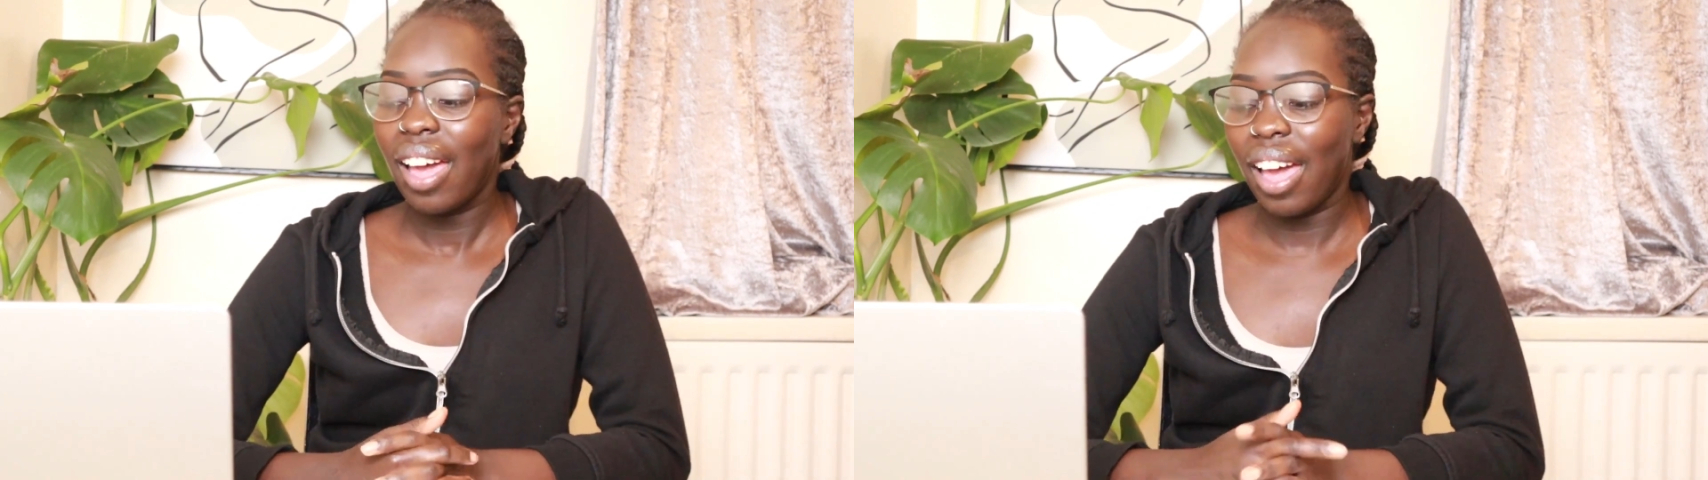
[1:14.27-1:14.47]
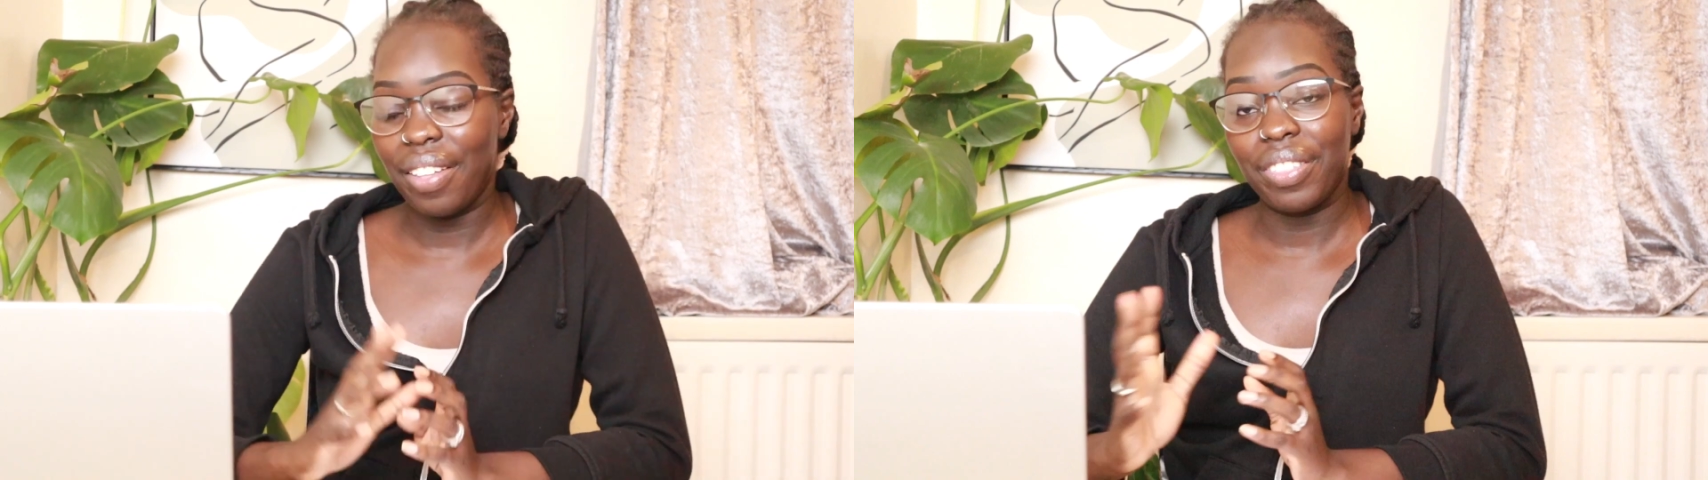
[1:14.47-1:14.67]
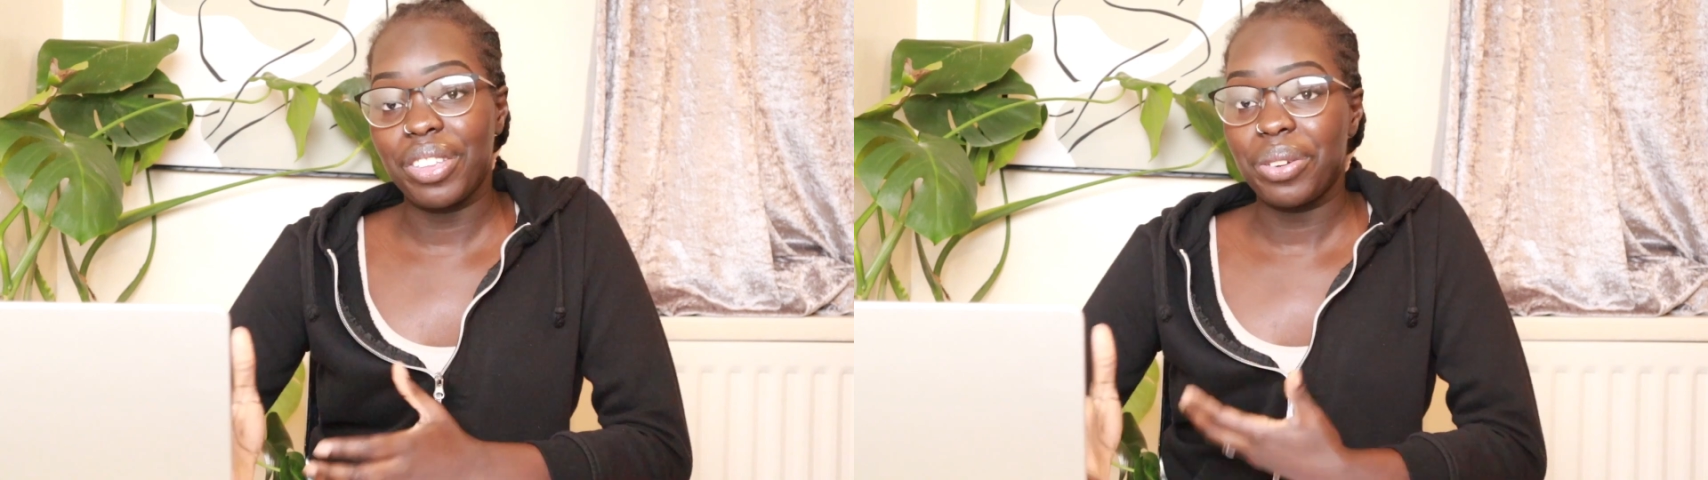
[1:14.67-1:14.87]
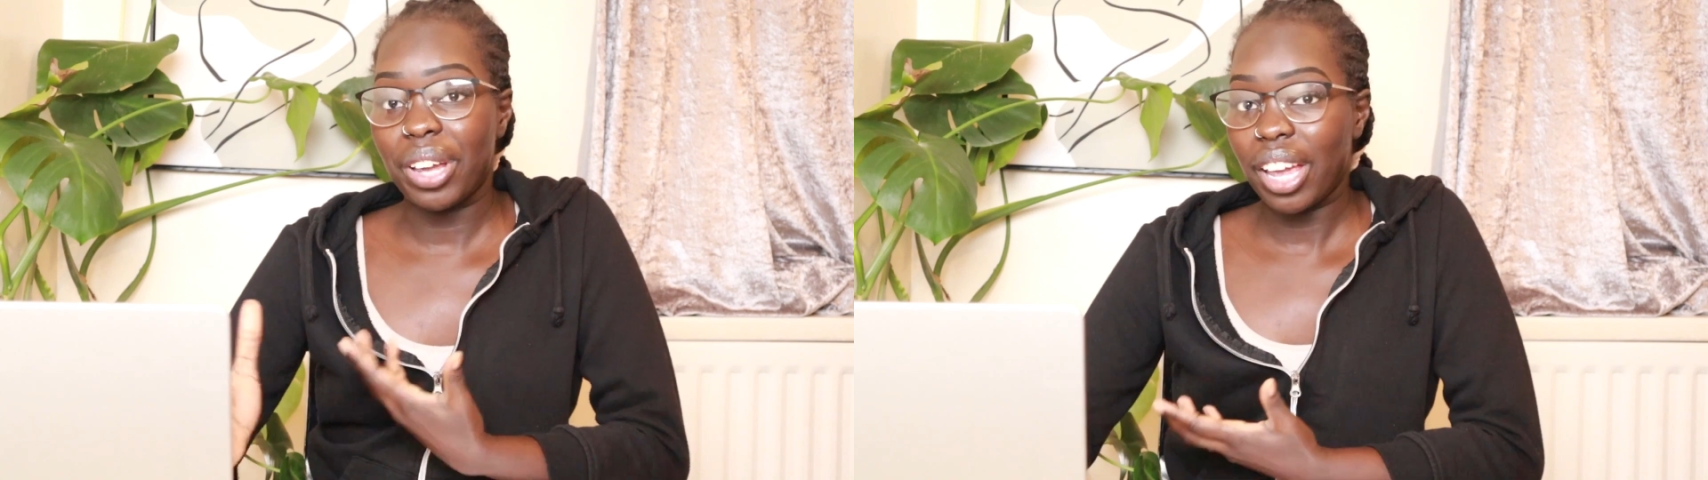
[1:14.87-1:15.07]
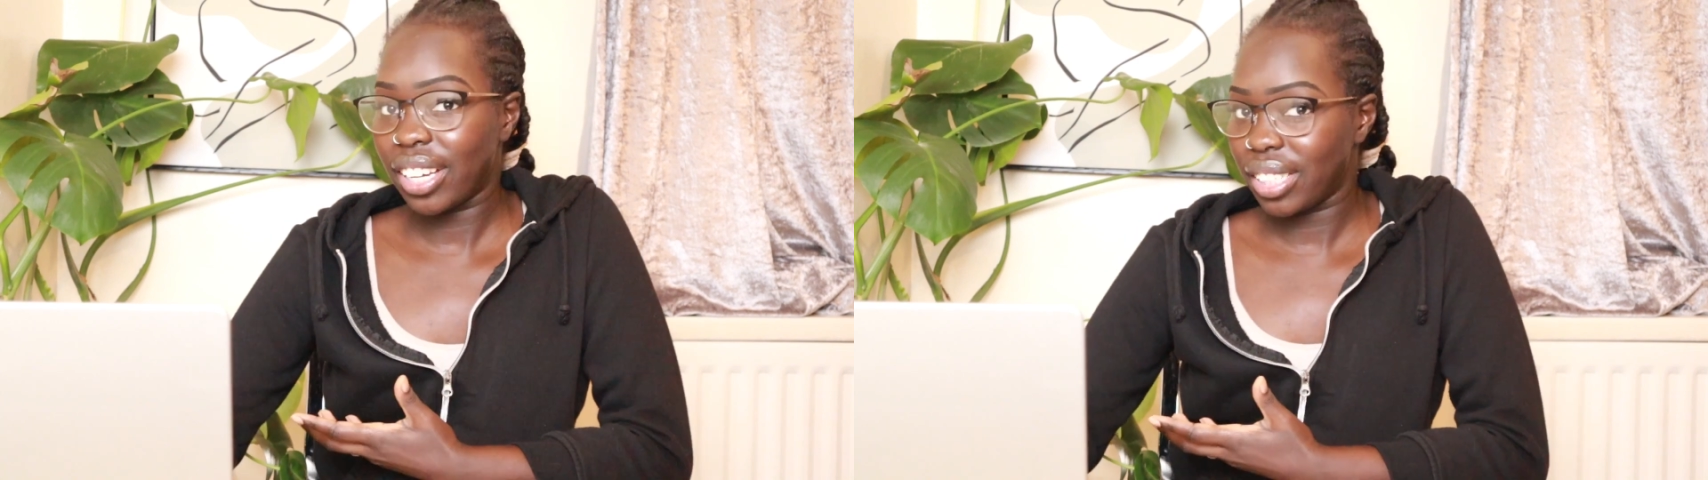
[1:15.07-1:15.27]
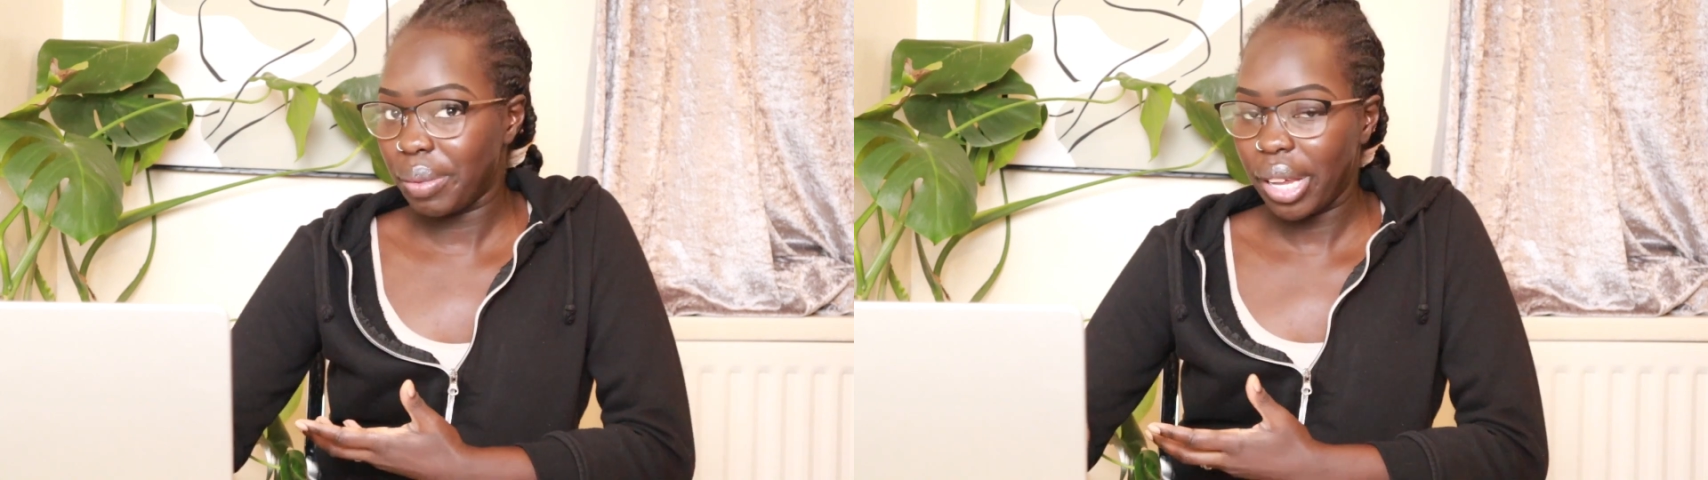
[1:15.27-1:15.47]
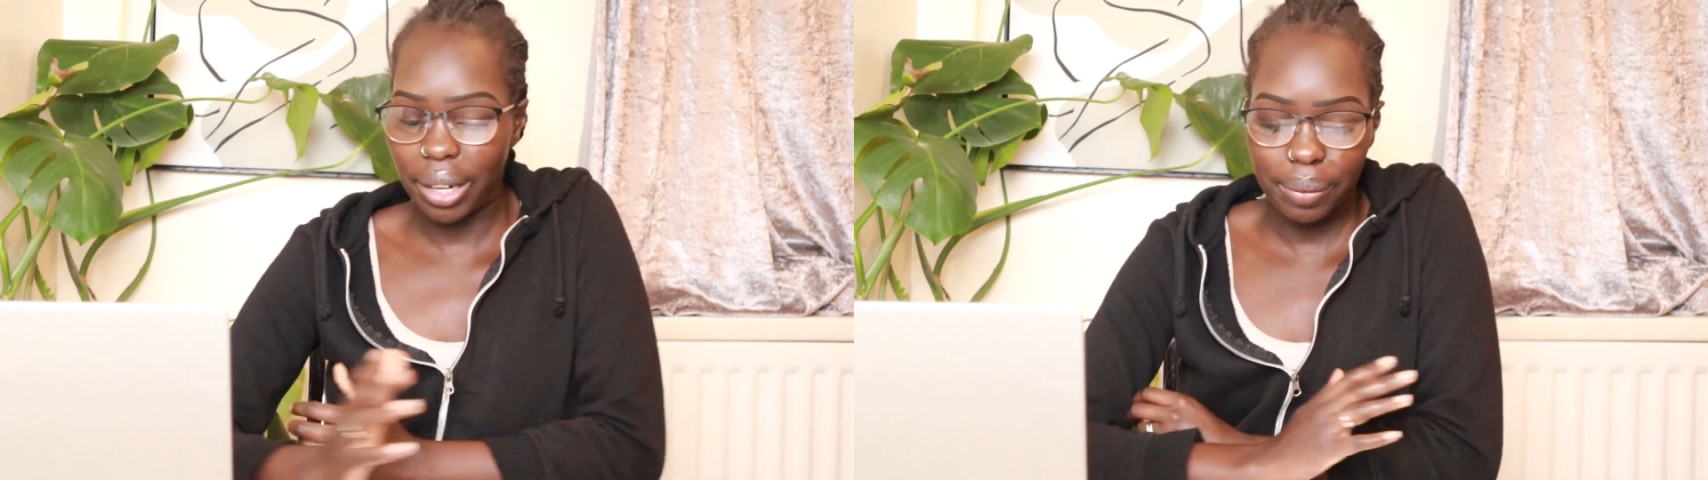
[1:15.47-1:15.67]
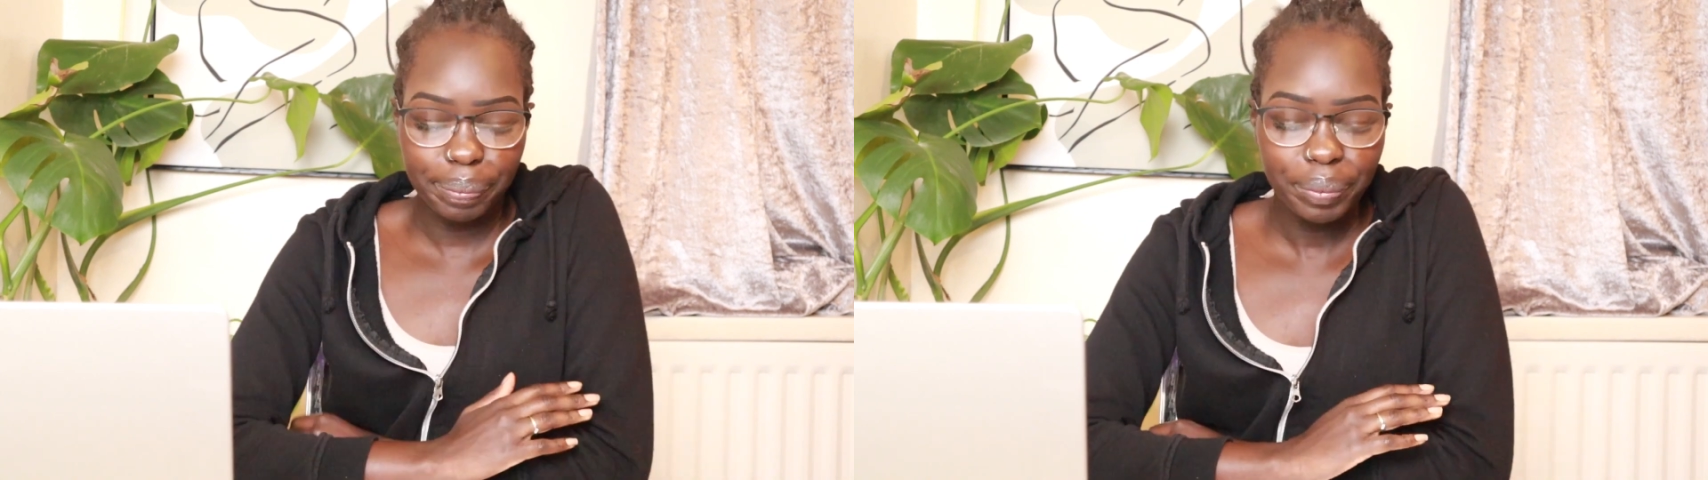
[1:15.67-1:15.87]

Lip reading: and the UK because I'm here.